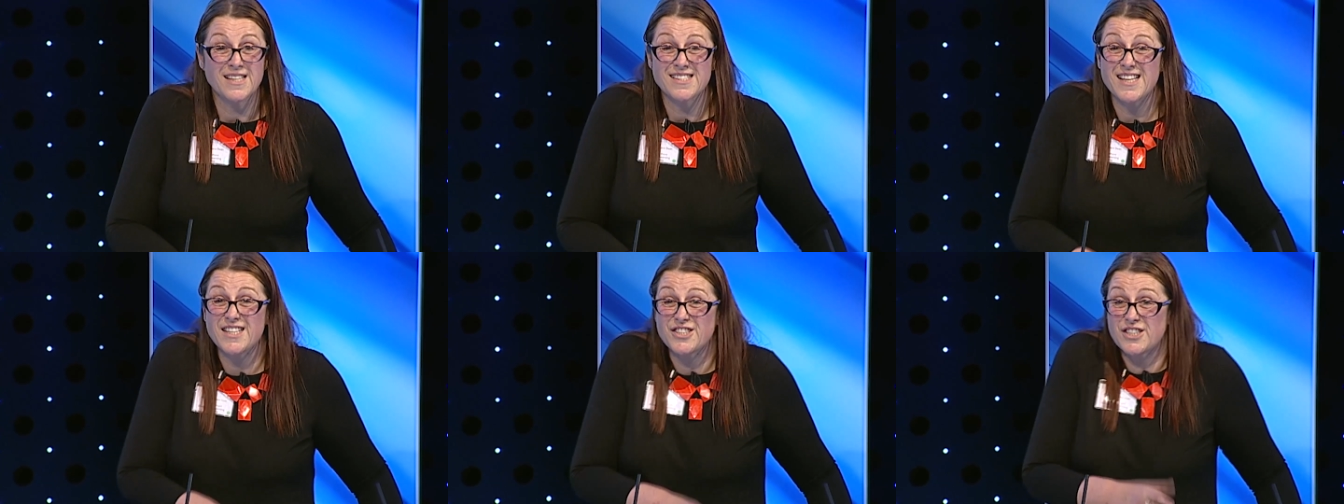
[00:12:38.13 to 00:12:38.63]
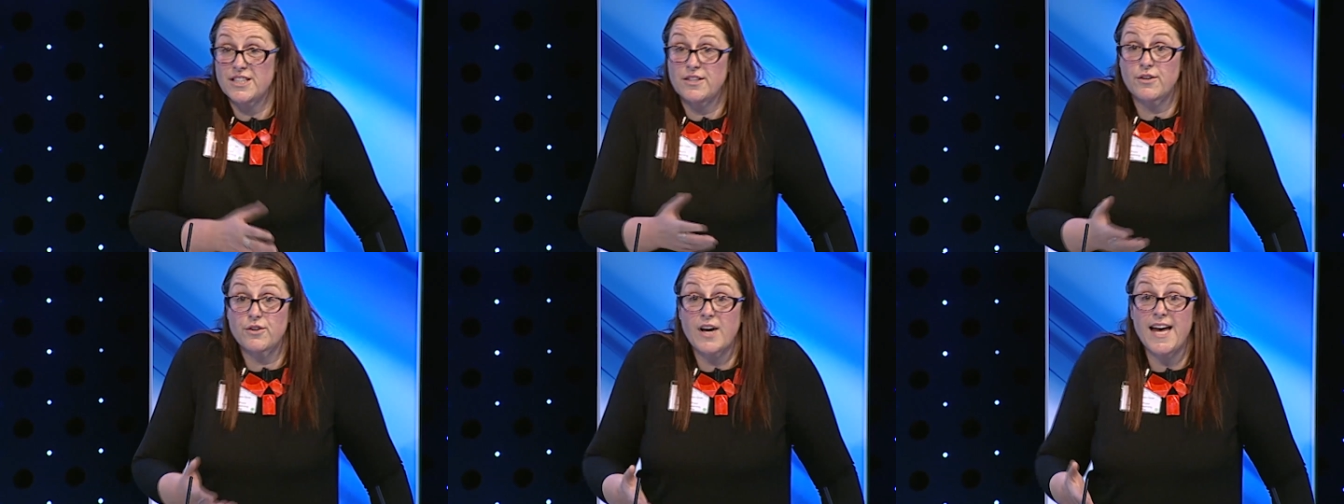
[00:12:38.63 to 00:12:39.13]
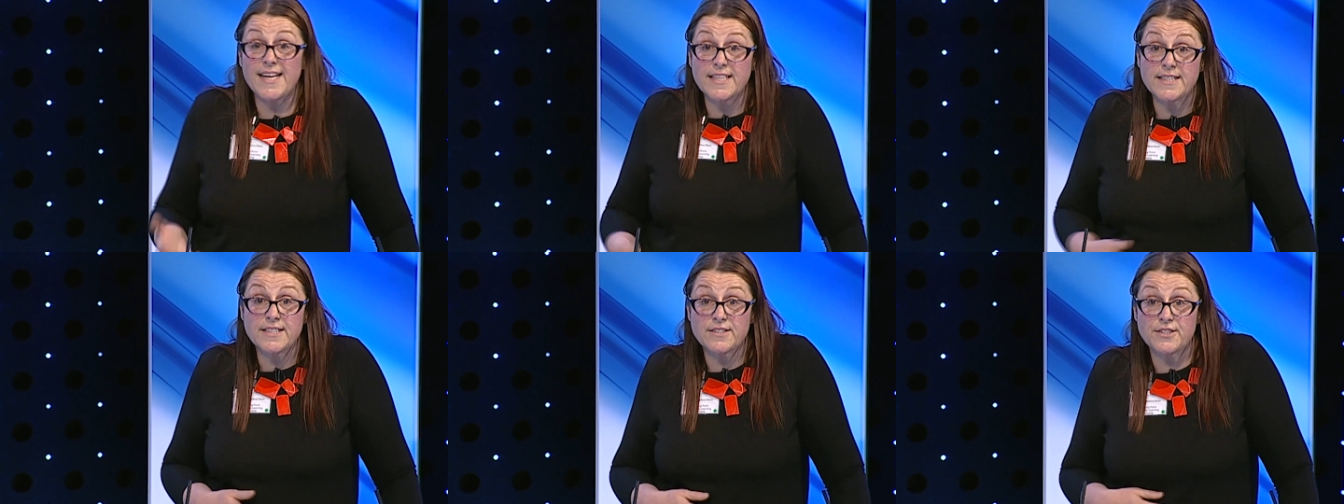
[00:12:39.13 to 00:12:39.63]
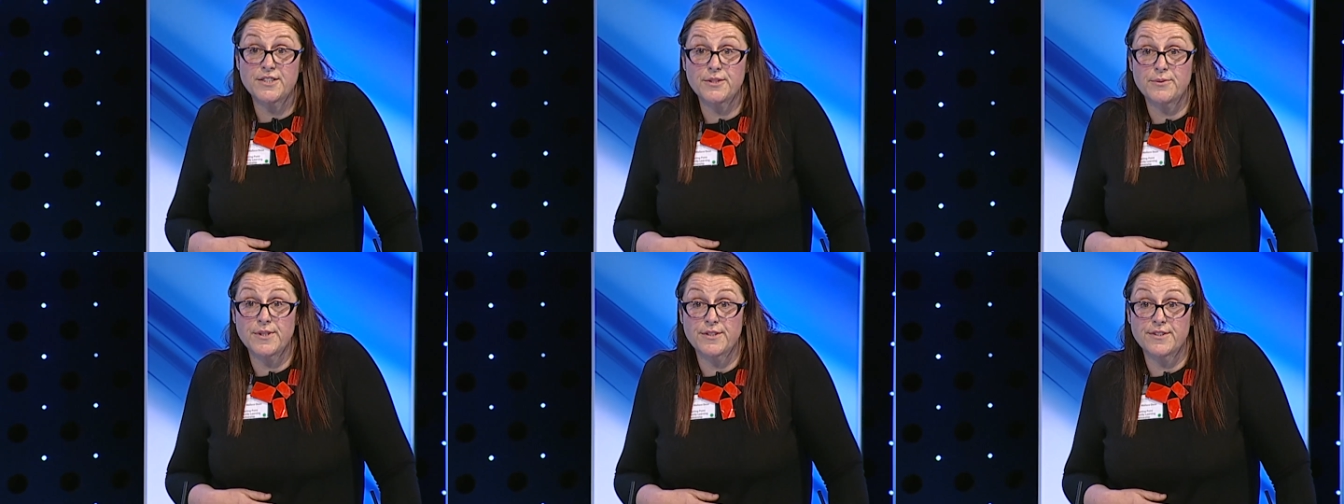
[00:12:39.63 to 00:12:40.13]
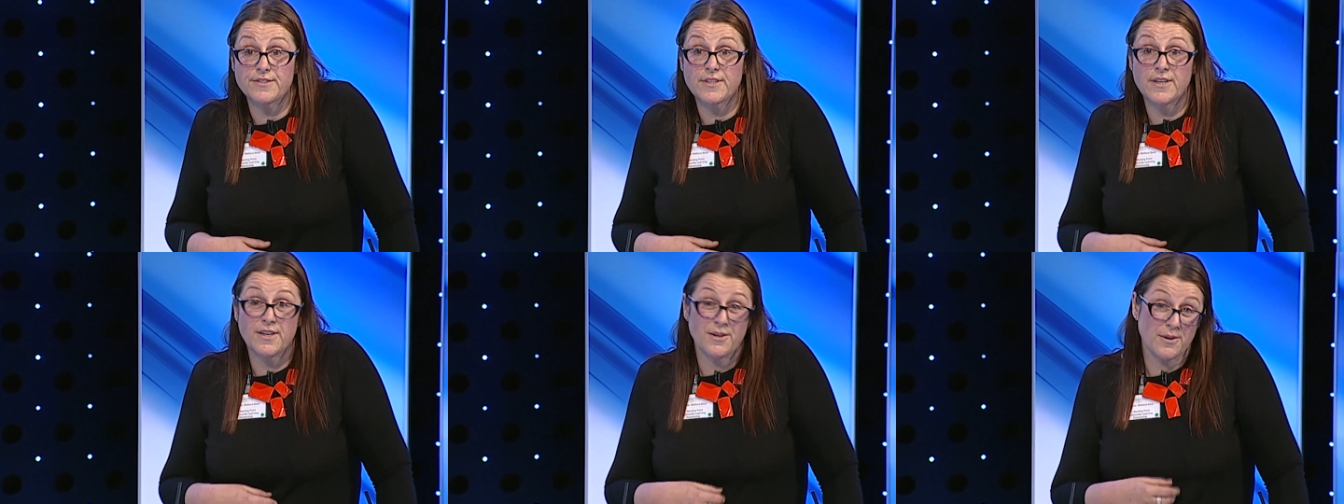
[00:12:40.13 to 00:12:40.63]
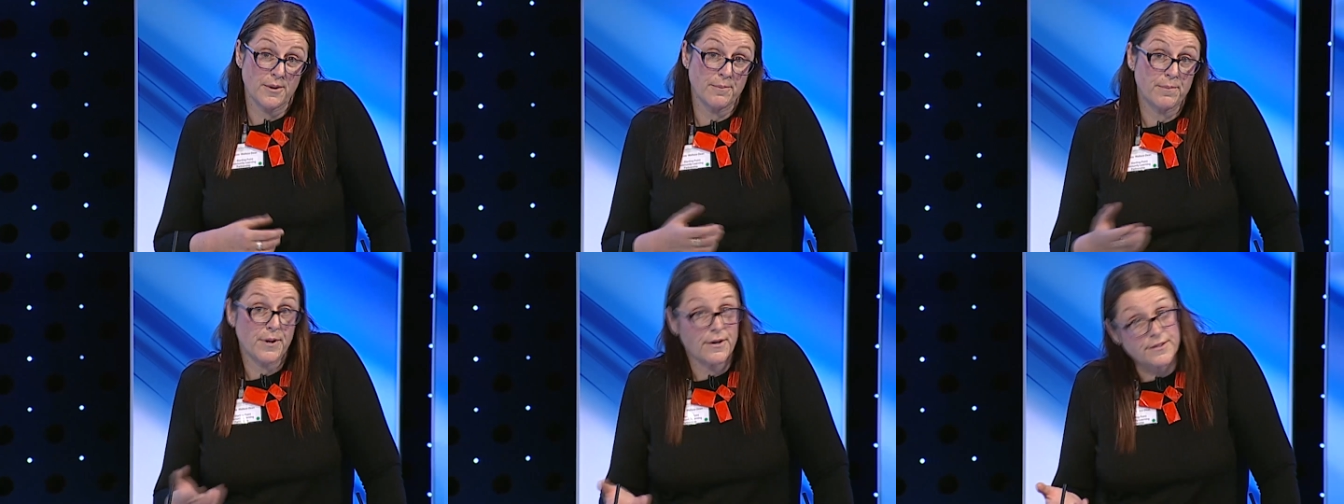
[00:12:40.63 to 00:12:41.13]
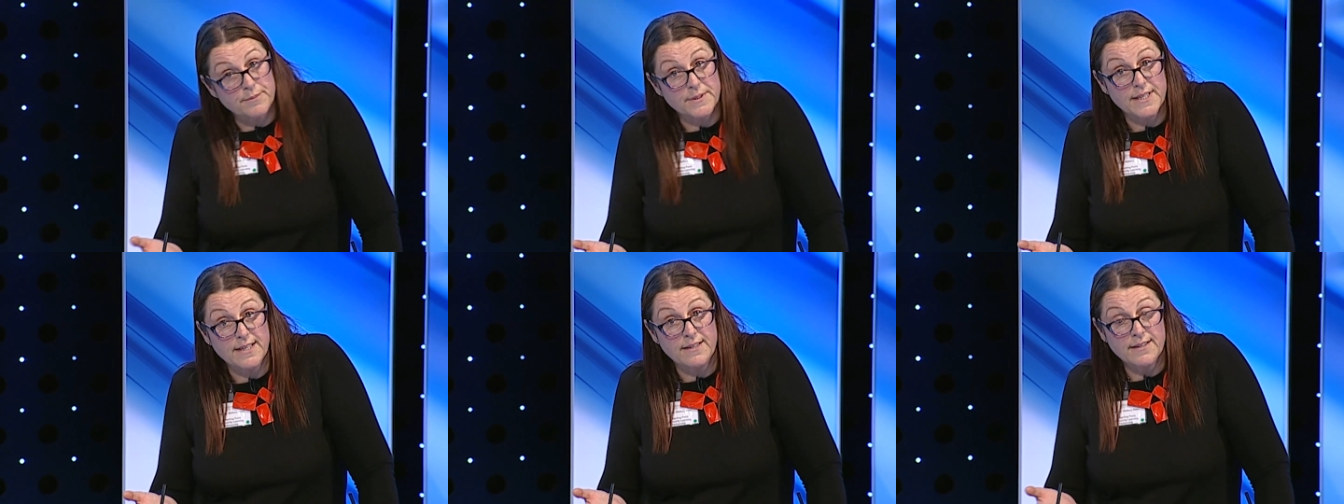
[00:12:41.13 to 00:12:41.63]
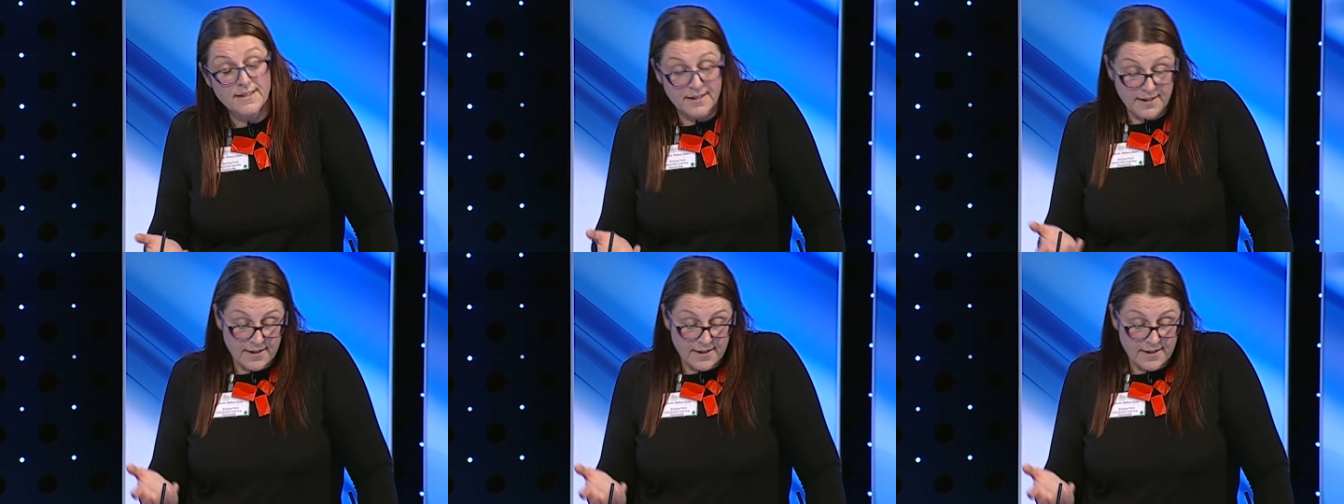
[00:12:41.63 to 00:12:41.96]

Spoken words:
It's actually not got anything to do with us, and possibly